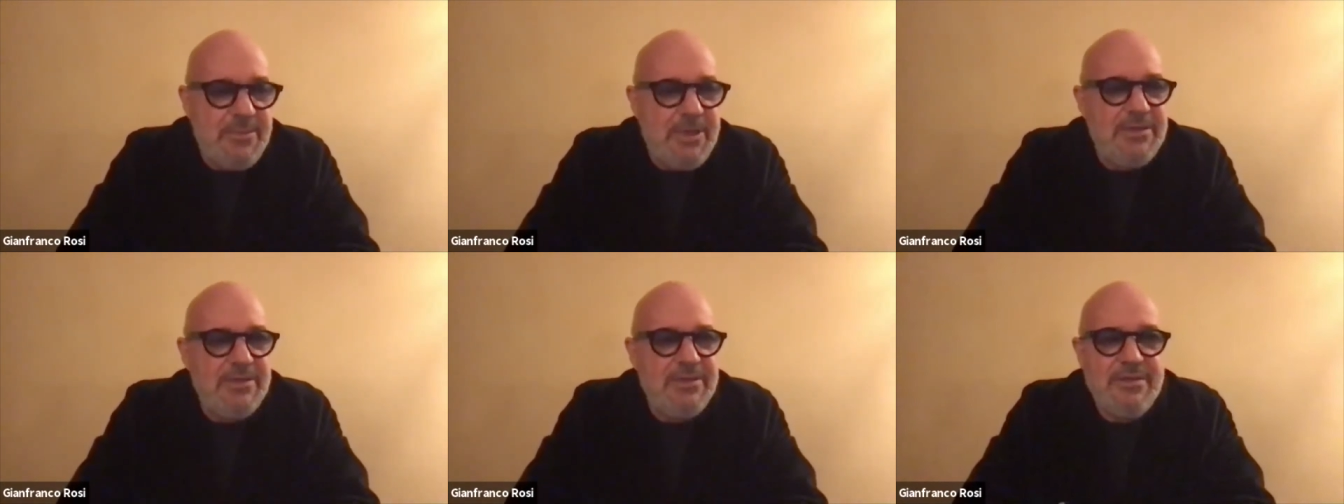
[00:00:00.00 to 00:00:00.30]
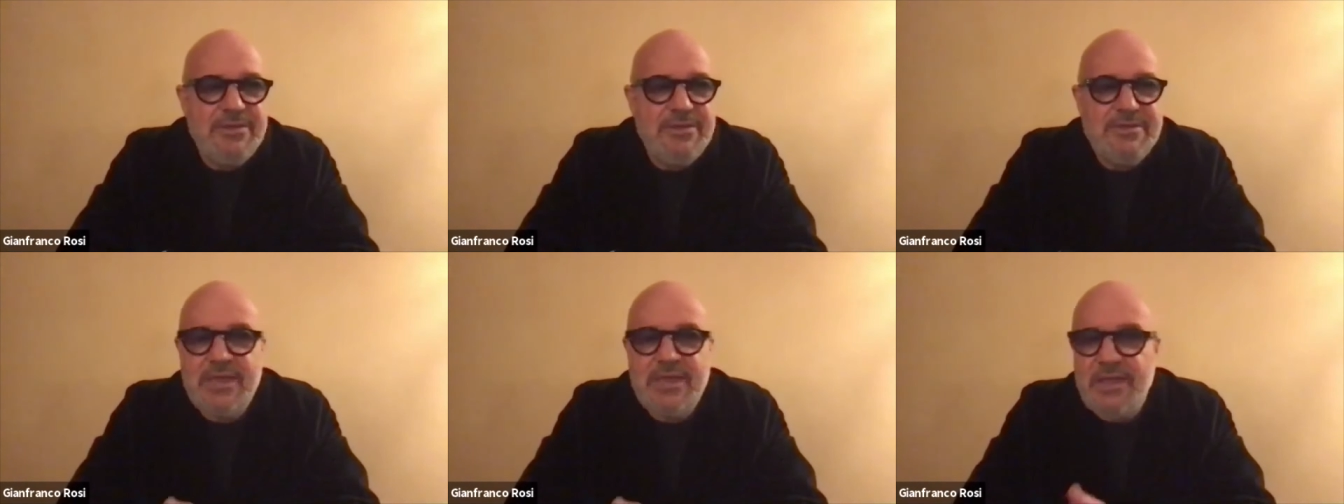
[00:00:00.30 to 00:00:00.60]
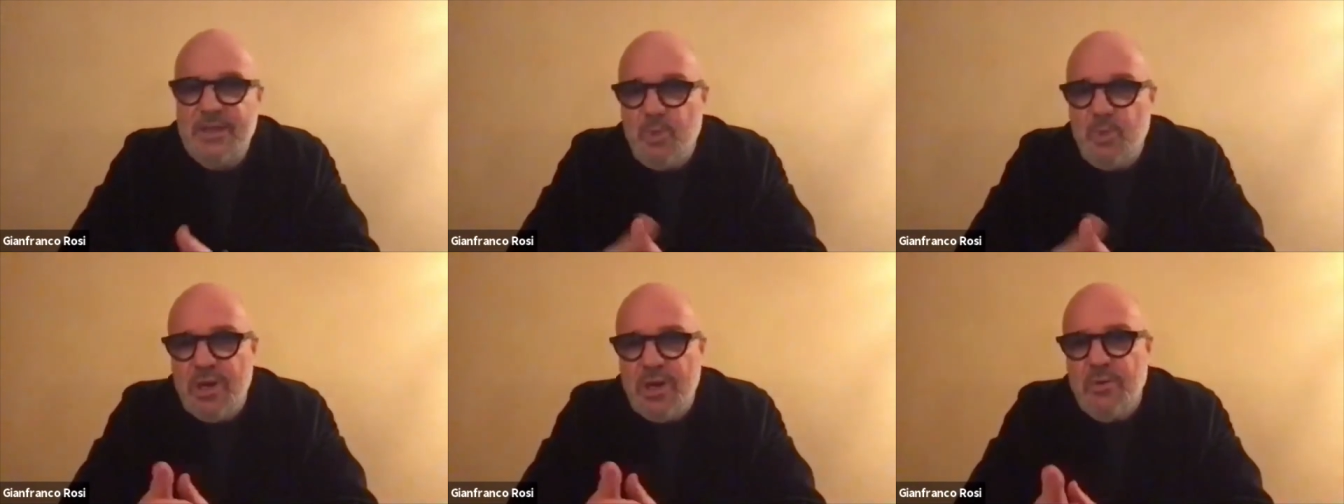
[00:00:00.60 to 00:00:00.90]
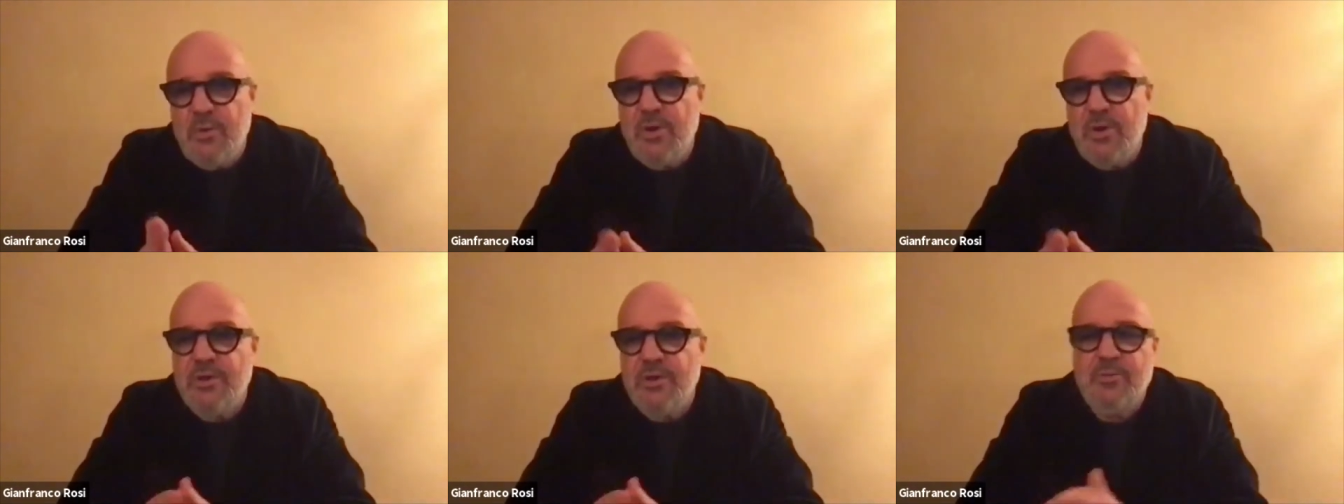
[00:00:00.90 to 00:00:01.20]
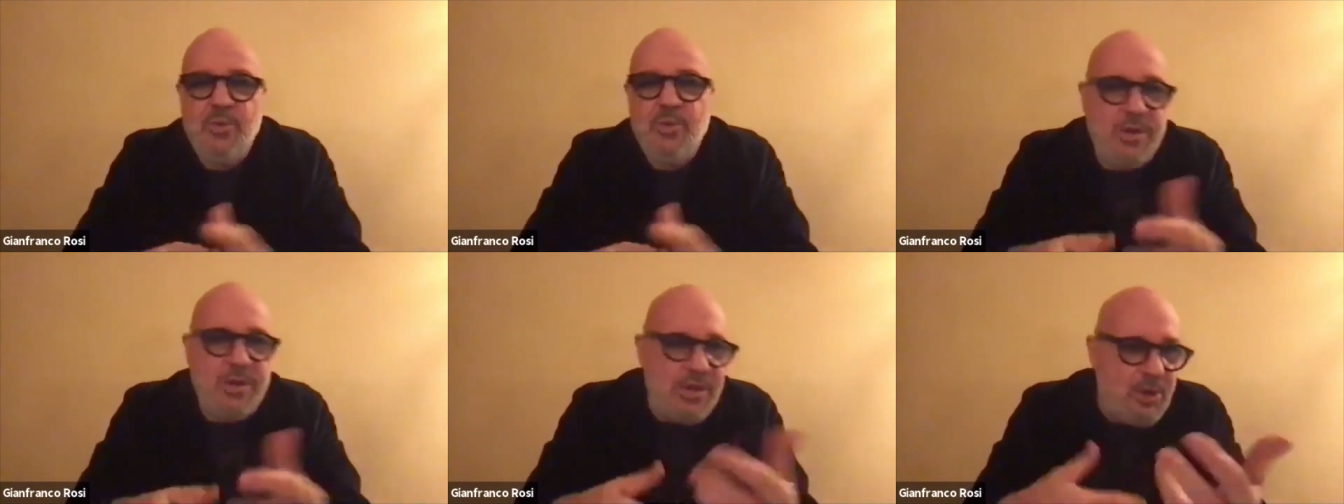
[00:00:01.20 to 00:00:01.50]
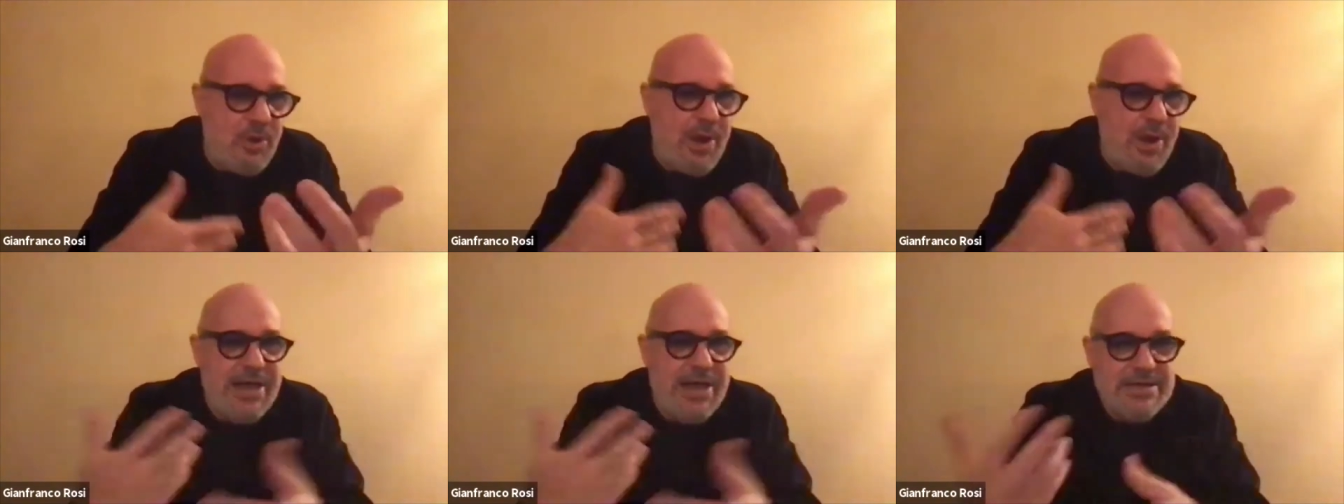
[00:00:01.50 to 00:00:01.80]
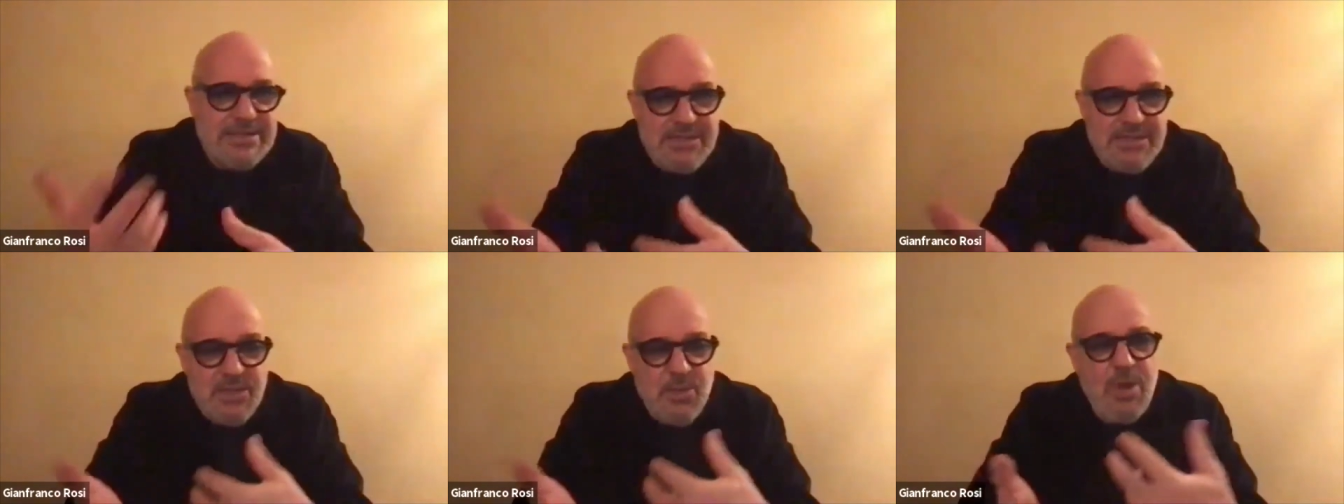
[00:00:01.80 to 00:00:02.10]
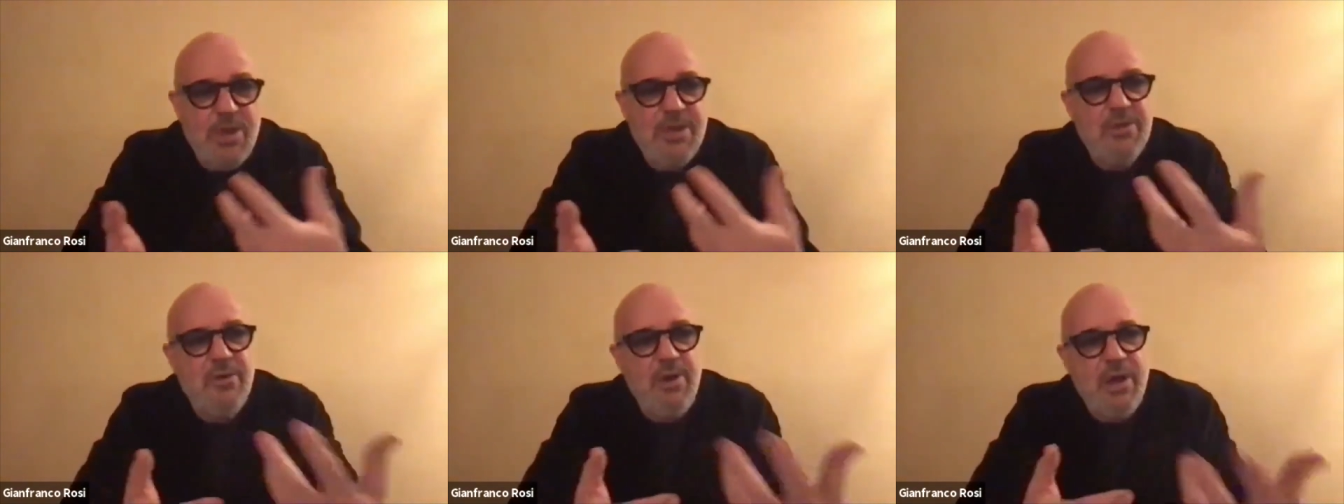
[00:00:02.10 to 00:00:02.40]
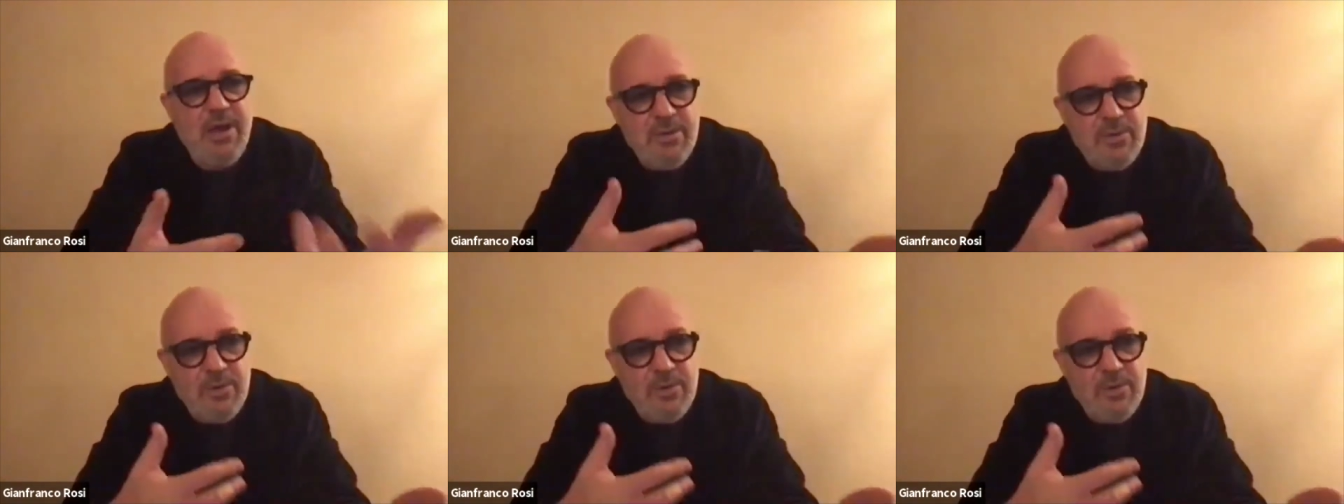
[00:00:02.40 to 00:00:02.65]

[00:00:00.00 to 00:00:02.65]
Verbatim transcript: and he say, well, you're hunting, why you hunting?